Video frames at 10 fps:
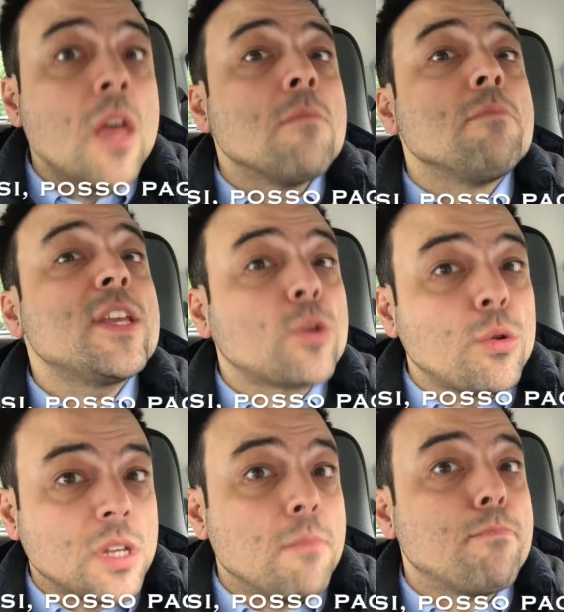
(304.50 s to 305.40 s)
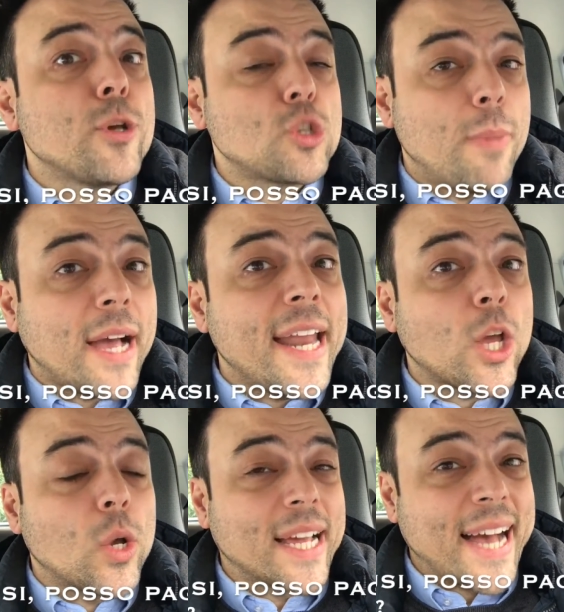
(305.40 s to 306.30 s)
Mi scusi, posso pagare
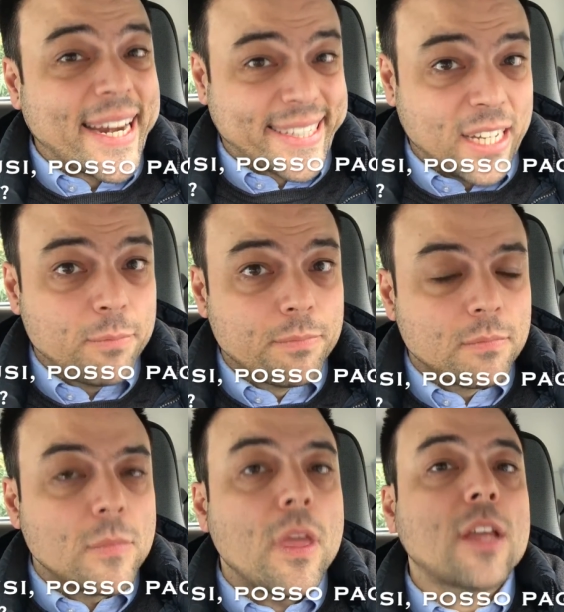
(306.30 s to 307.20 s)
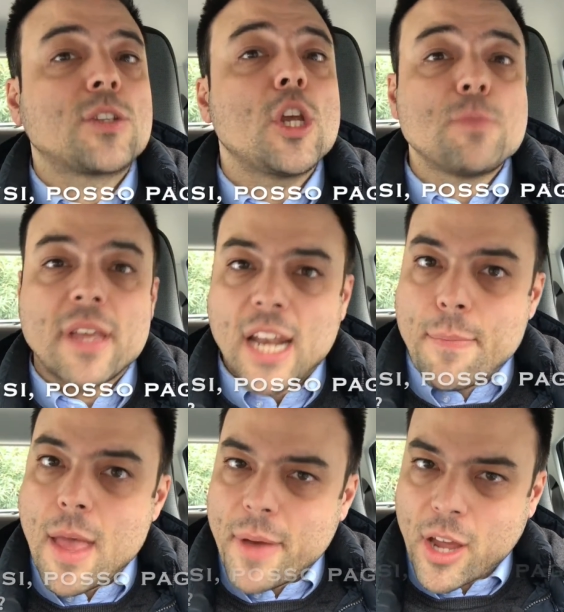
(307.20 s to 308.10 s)
con la carta? Excuse me, can I
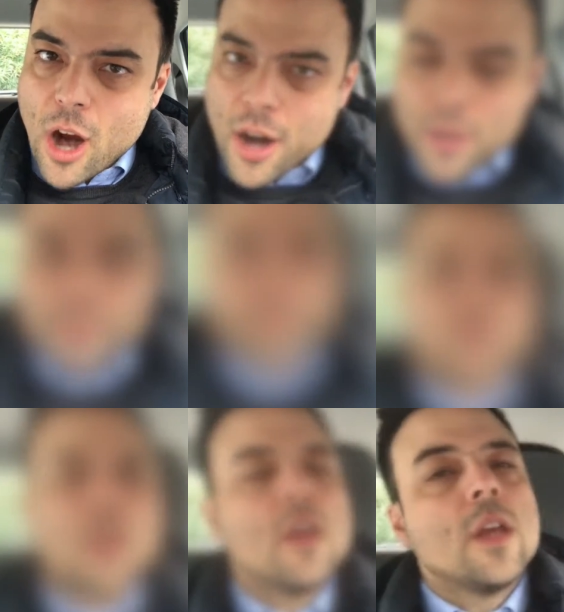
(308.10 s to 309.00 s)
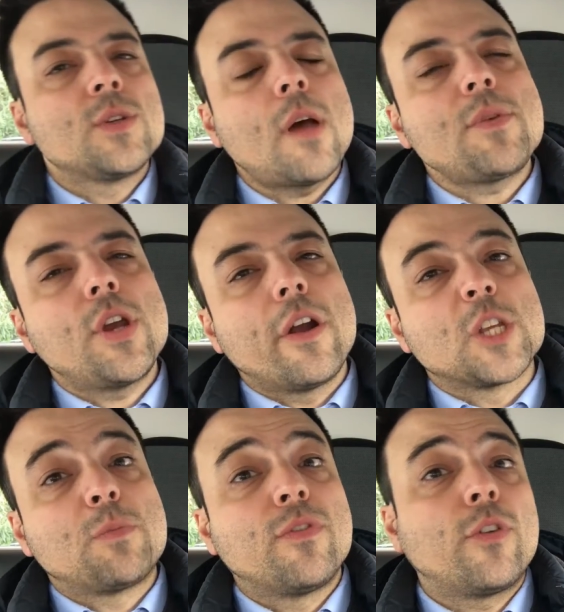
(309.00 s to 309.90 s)
pay by card? So I'm curious,
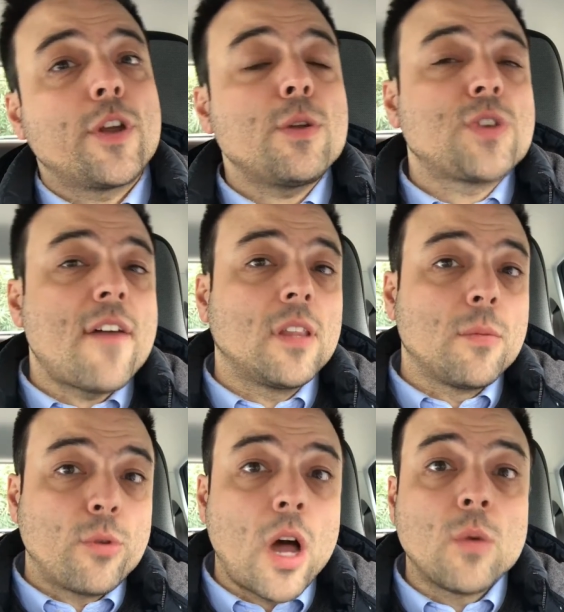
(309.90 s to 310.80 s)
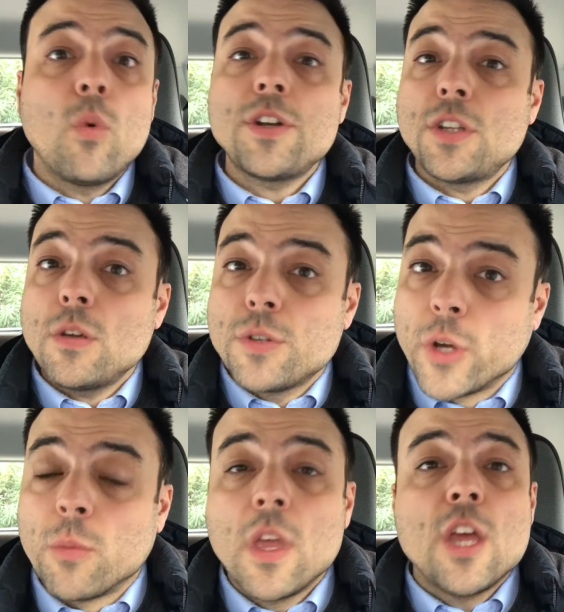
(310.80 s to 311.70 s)
before you travel abroad, what do?
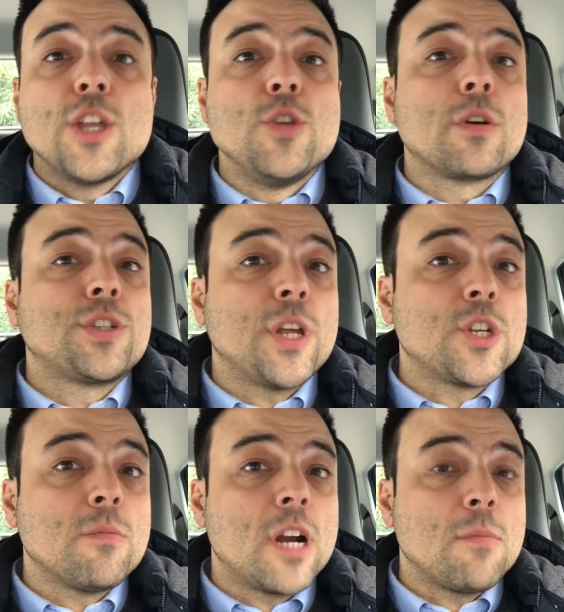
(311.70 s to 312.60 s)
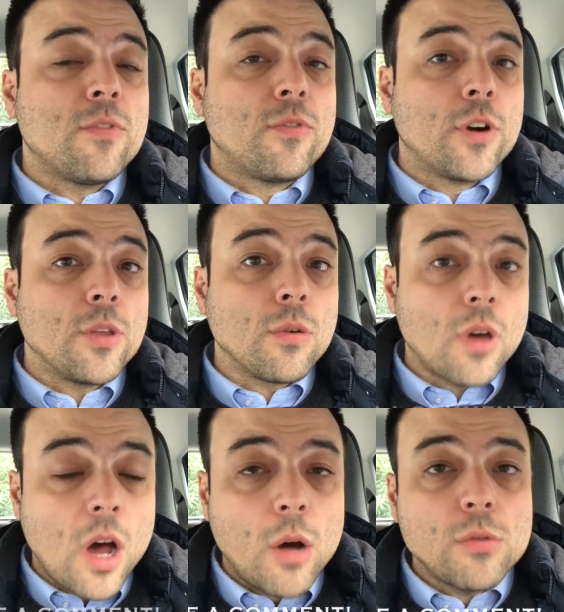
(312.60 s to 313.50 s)
Do you exchange your money before you
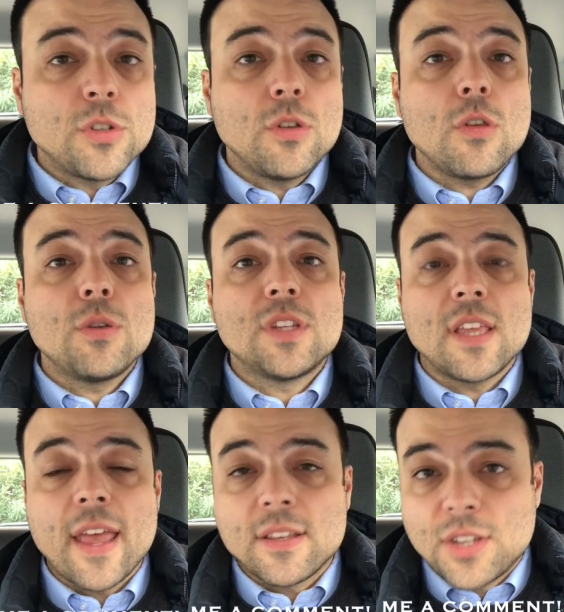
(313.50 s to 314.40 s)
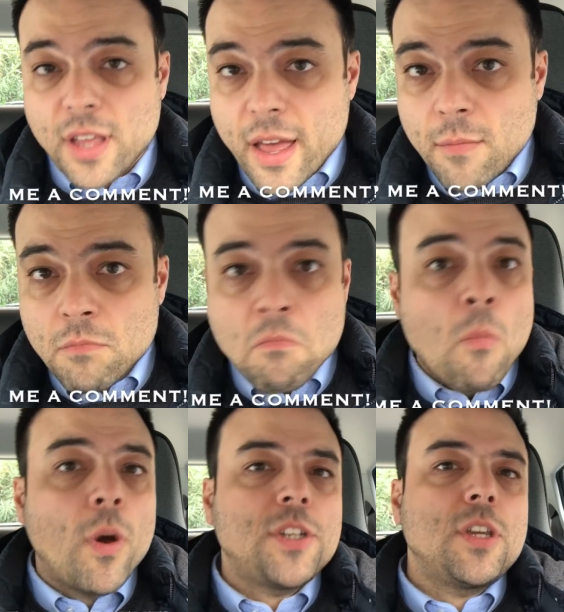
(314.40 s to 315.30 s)
go? Do you use the ATM?
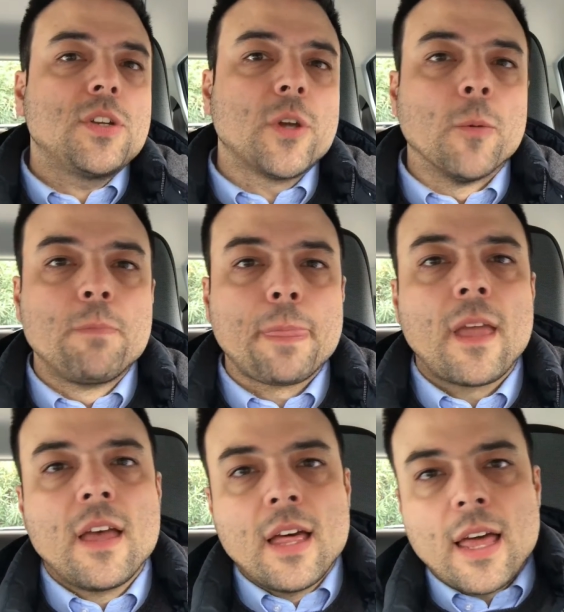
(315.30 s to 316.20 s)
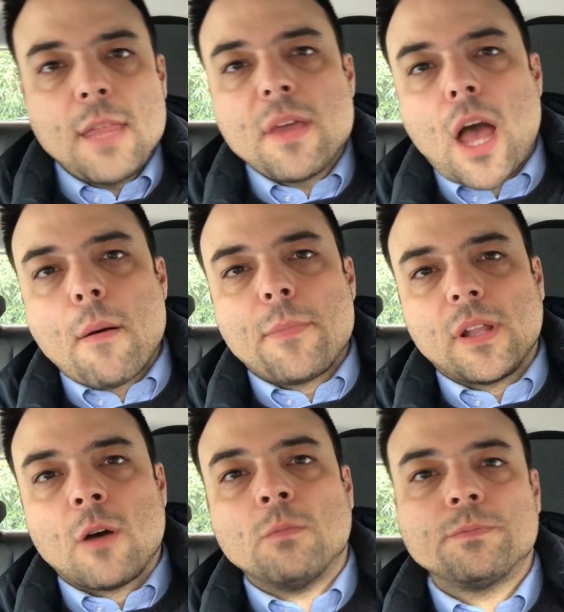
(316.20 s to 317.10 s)
What do you do? Leave me a comment below.